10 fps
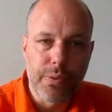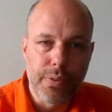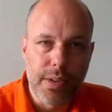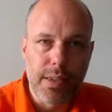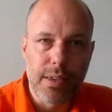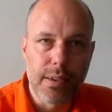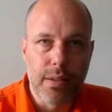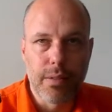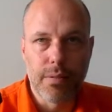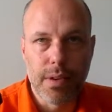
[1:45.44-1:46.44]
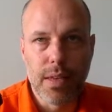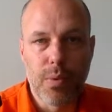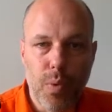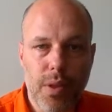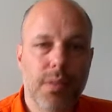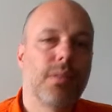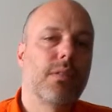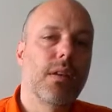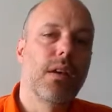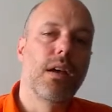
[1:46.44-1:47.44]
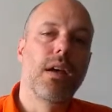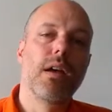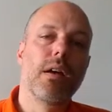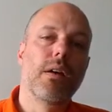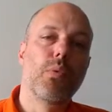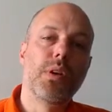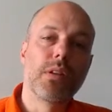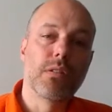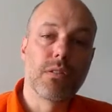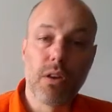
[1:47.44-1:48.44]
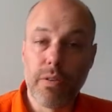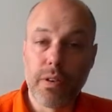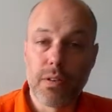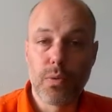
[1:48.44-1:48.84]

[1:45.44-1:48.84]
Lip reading: really want Windows service,